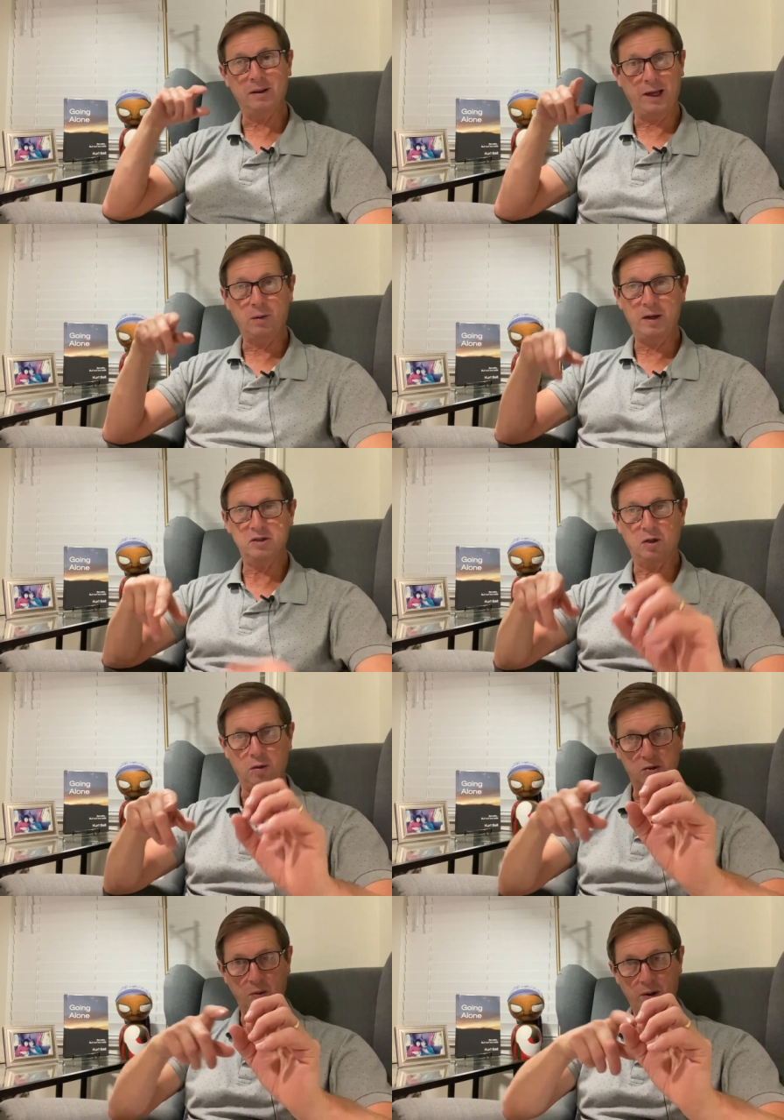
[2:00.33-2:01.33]
Likewise, the
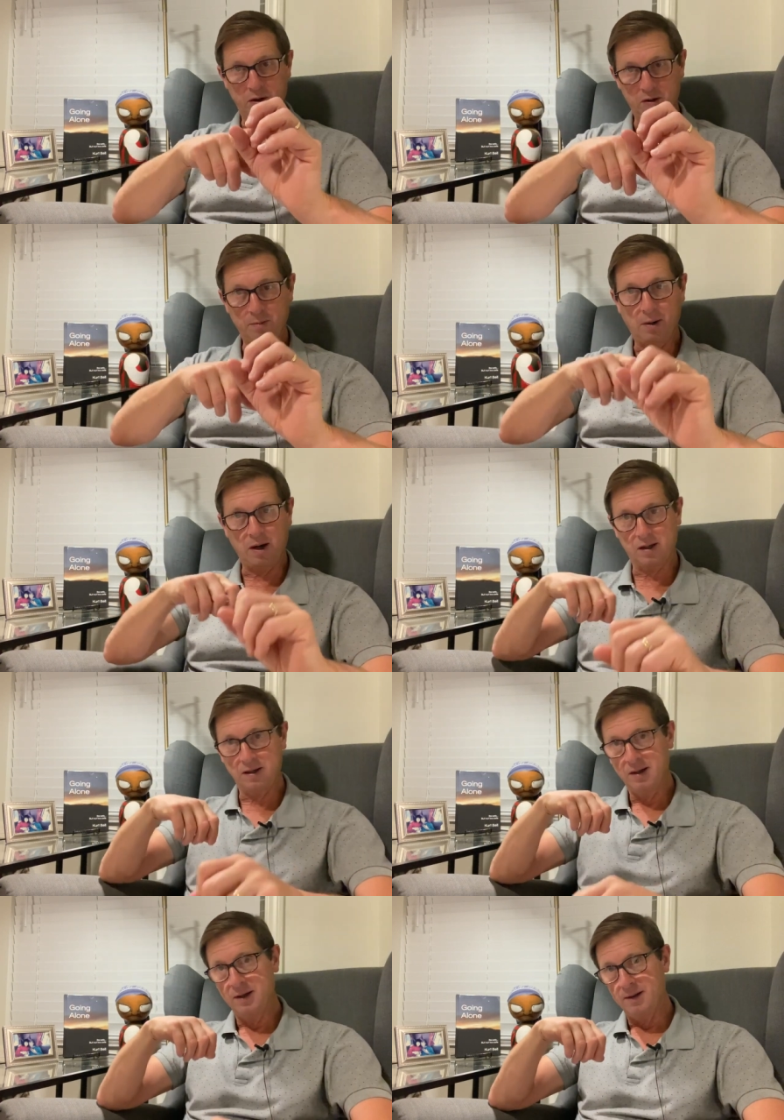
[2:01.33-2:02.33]
closer we are to the mark
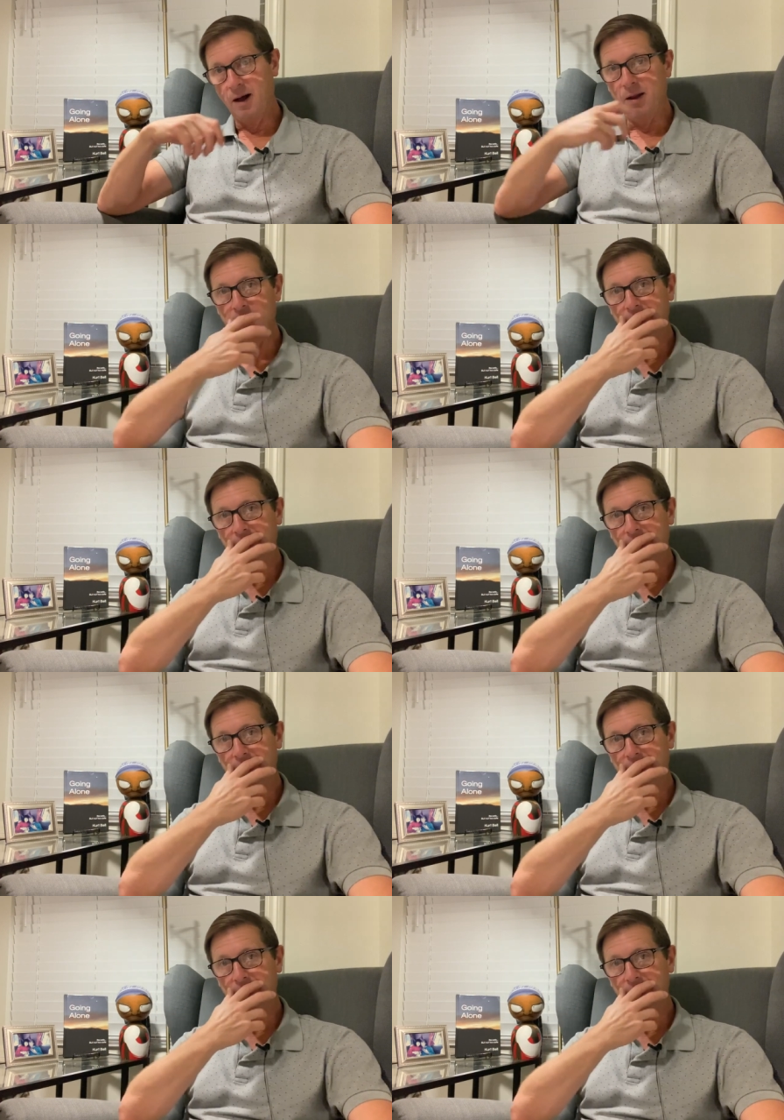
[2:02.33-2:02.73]
on the